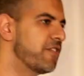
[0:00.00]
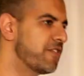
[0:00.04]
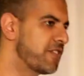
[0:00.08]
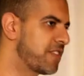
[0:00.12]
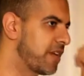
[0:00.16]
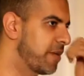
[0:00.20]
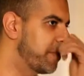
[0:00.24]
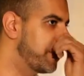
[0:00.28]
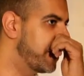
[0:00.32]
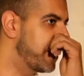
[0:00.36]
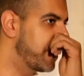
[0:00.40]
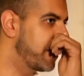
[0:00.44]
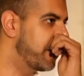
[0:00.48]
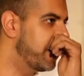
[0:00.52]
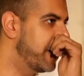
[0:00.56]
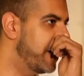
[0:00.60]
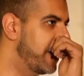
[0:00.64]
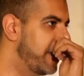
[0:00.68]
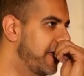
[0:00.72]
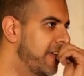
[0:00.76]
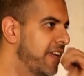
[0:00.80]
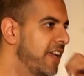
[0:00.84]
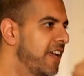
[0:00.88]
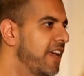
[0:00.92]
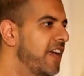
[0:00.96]
do something,
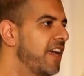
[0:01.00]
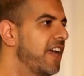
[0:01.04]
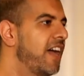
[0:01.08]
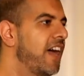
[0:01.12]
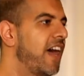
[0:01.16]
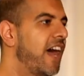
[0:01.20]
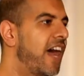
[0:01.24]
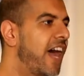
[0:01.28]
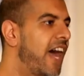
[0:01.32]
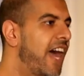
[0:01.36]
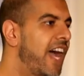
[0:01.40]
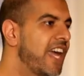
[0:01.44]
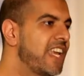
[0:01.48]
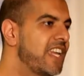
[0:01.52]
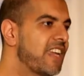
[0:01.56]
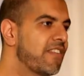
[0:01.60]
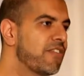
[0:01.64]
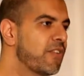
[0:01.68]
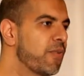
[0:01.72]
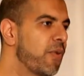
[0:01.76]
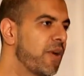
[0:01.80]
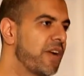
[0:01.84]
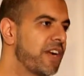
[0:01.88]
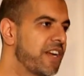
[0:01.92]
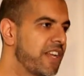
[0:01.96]
right? I
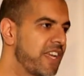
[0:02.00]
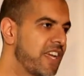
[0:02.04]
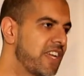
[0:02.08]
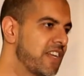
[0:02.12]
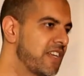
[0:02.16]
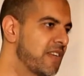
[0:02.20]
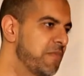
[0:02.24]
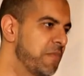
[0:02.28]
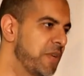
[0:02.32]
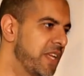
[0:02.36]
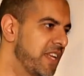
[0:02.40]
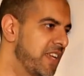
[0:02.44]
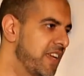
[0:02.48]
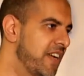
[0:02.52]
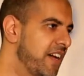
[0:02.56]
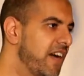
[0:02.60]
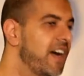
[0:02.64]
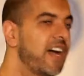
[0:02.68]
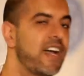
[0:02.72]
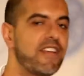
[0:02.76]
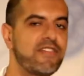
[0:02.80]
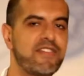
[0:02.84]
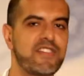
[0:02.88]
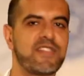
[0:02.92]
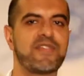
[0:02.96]
never wanted to get into media.
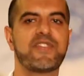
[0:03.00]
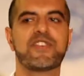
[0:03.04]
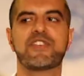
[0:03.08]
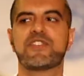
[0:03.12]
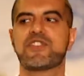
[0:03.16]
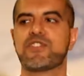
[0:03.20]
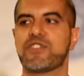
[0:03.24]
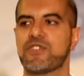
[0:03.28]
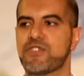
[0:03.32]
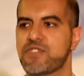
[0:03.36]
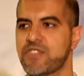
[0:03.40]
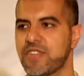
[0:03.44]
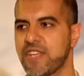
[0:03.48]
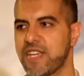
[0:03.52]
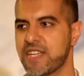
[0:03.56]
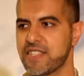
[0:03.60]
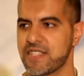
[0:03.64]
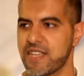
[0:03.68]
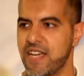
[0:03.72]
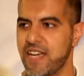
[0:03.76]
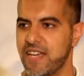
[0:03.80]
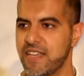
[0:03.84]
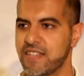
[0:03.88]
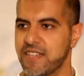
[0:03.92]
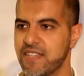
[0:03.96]
I have severe social
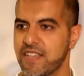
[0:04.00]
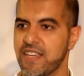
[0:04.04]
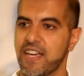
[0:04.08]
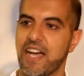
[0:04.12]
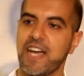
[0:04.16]
anxiety.